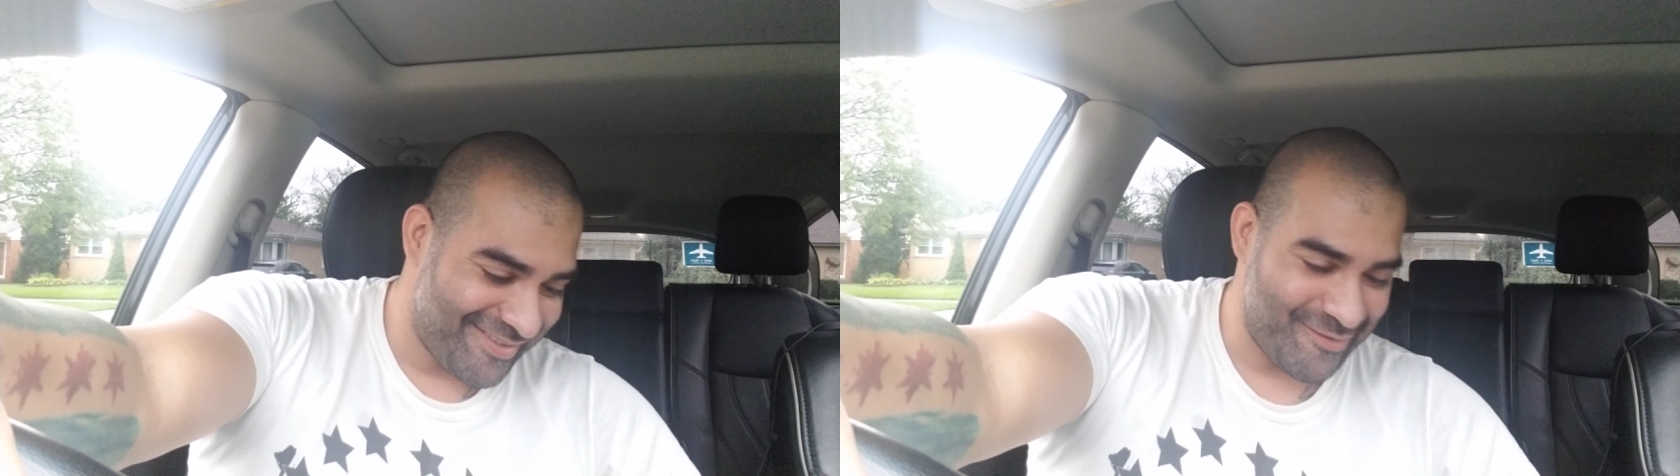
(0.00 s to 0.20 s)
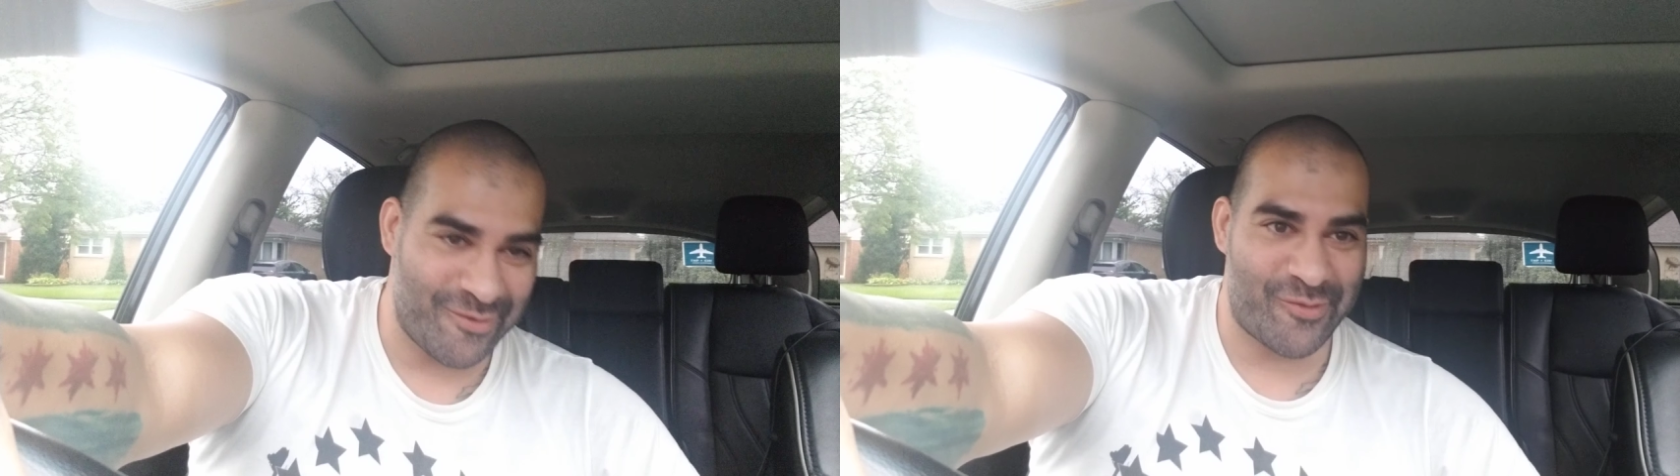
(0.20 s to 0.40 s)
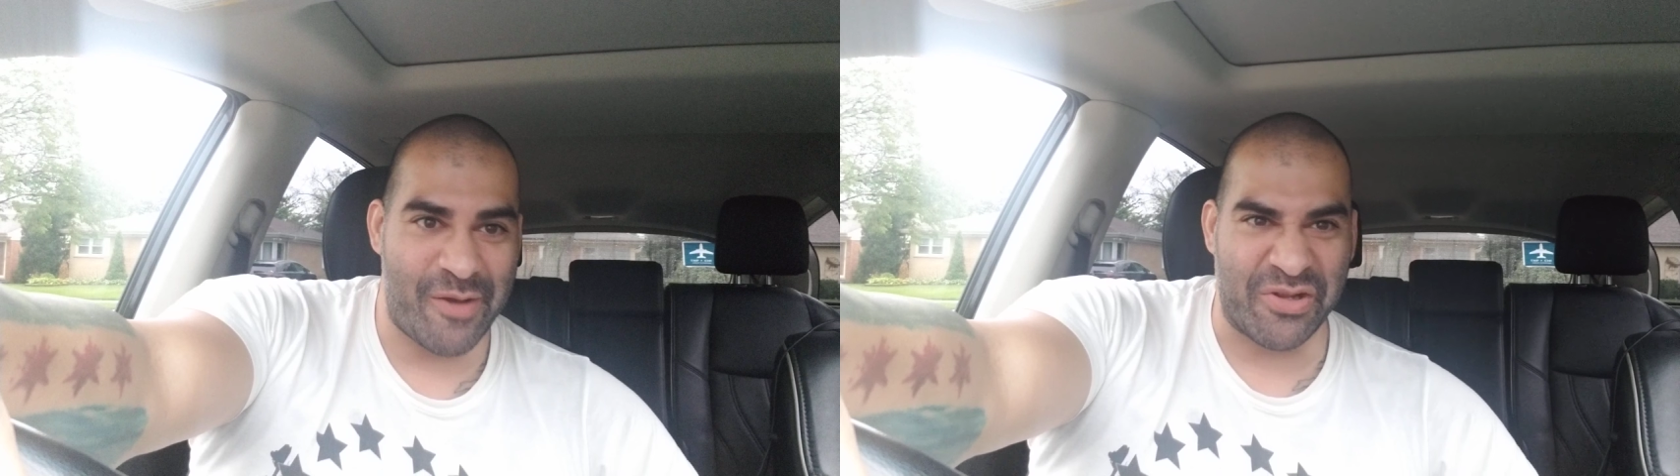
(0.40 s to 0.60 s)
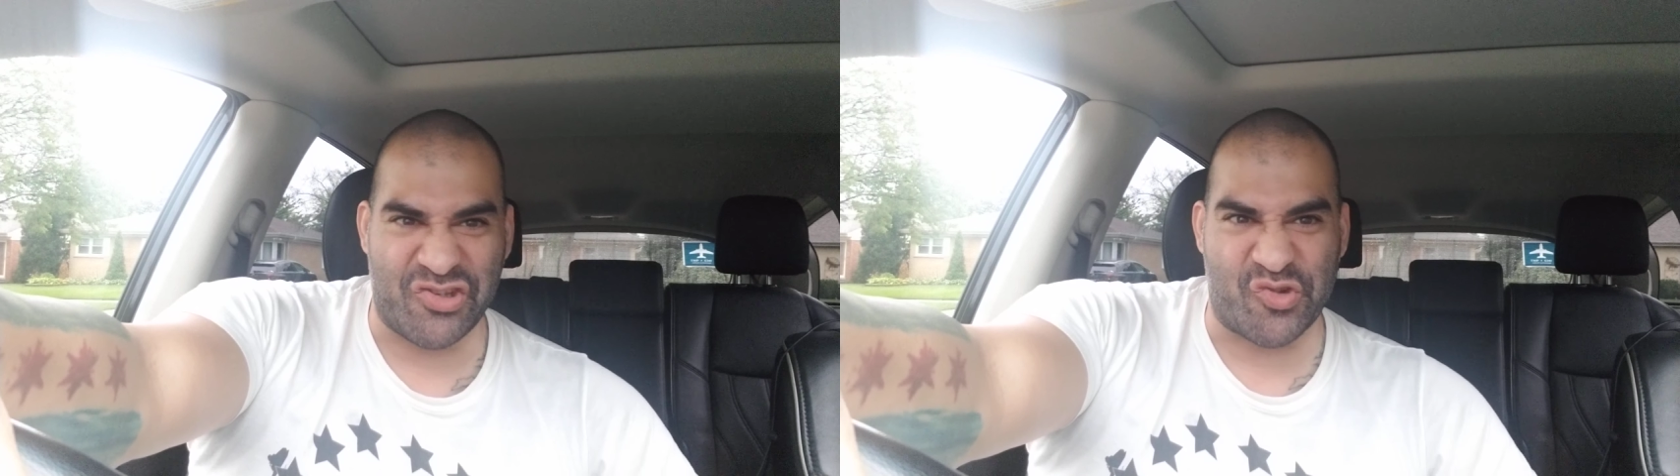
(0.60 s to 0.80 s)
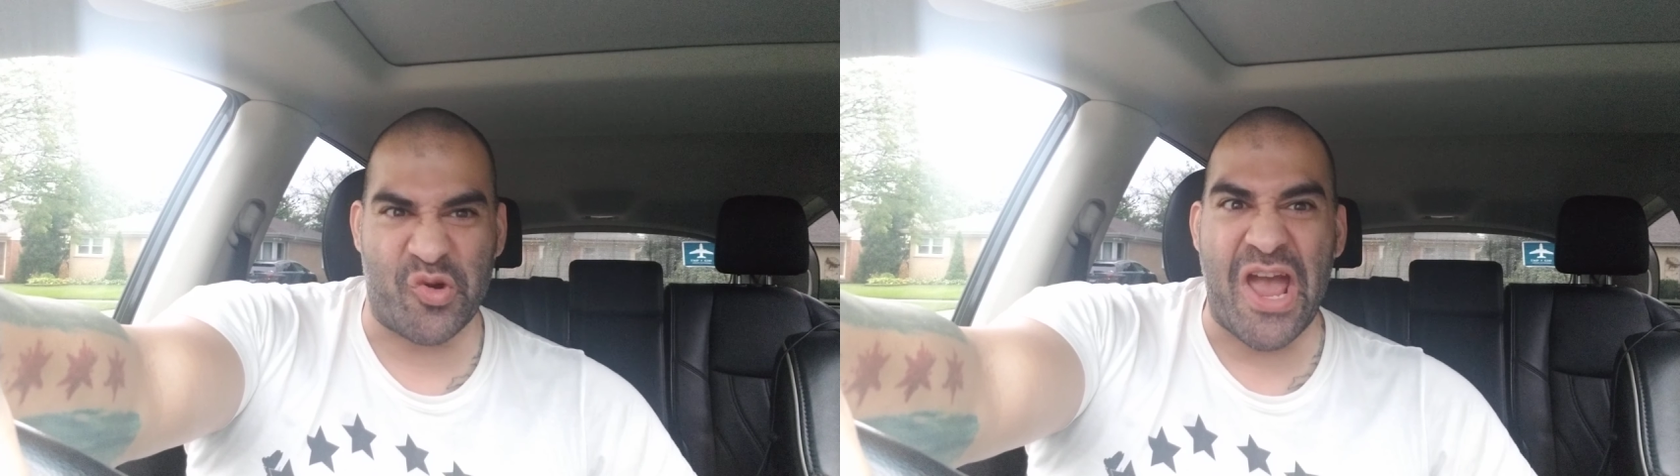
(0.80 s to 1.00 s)
you want to grab a
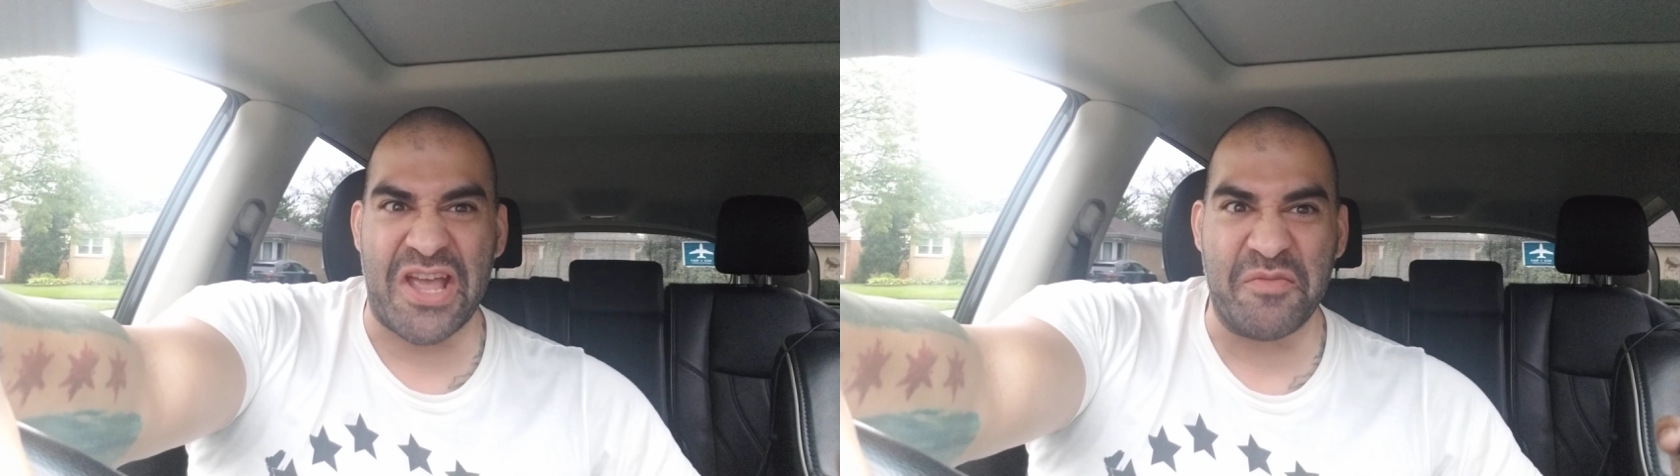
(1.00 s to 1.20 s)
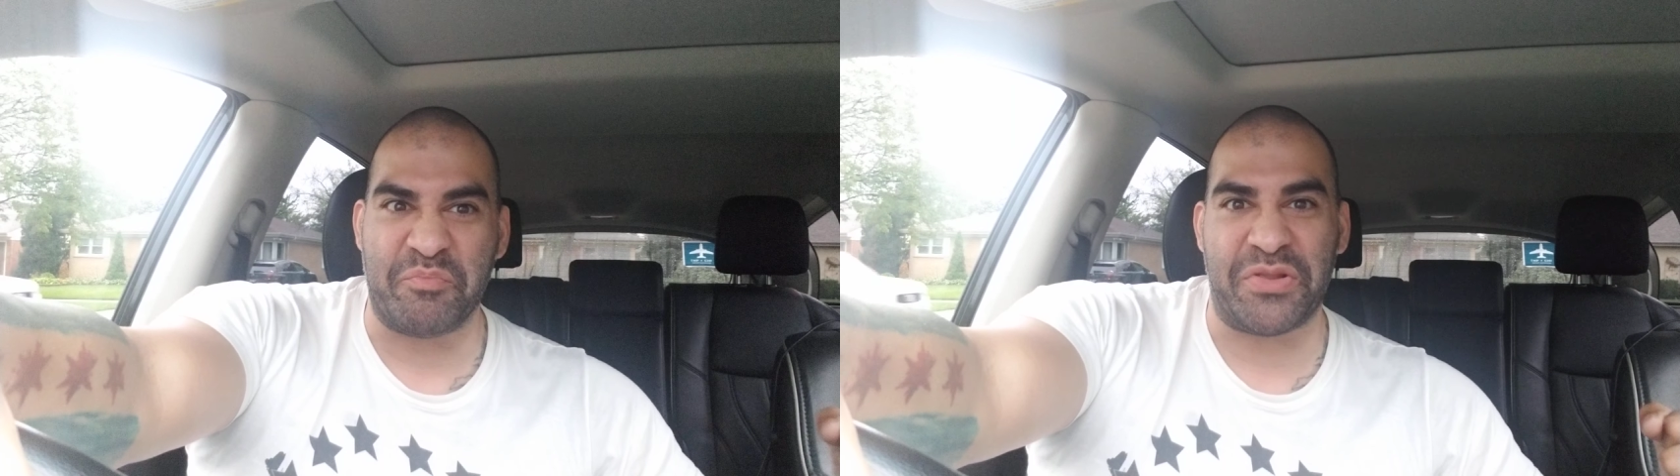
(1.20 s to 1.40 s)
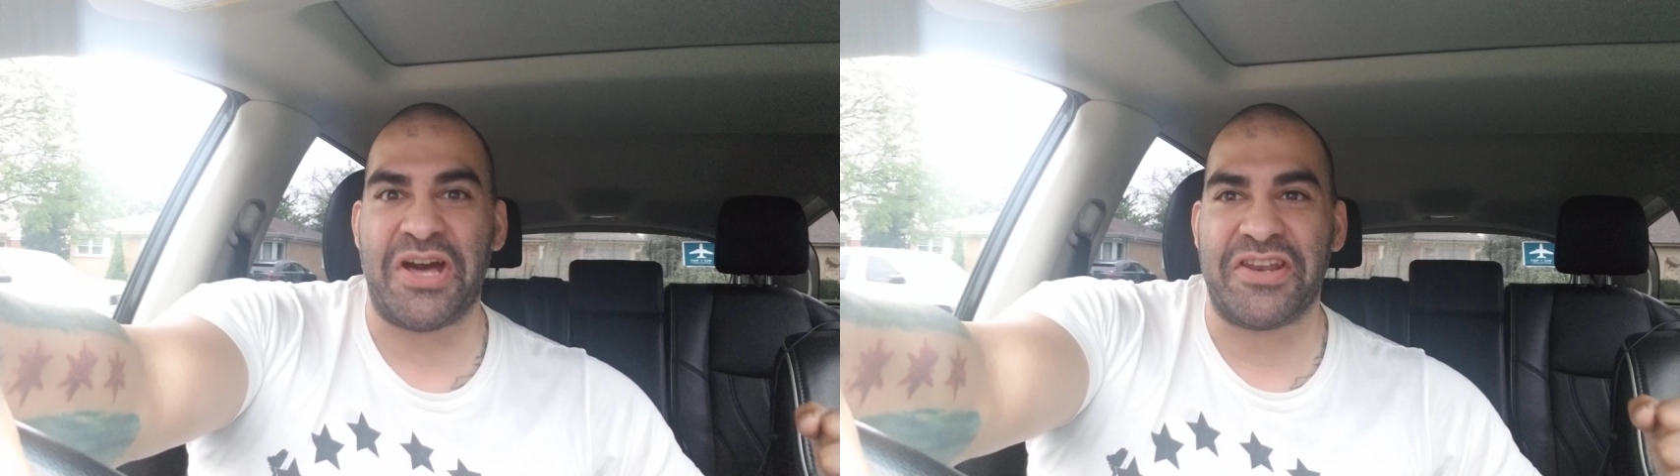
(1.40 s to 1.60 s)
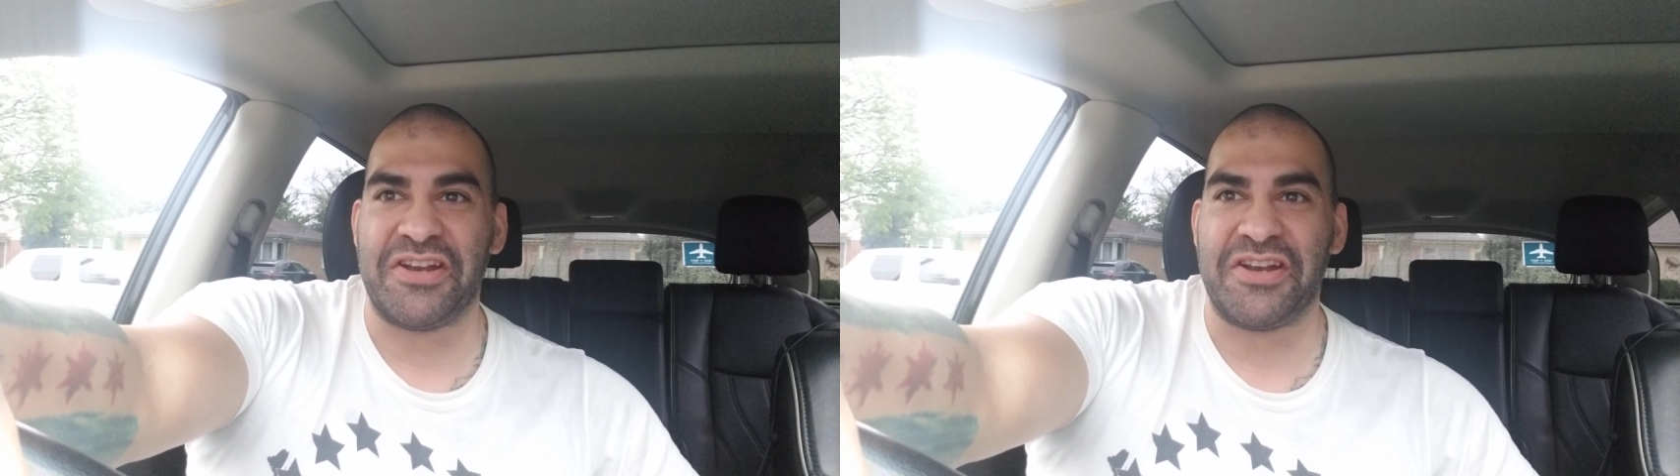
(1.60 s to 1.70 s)
dragon blood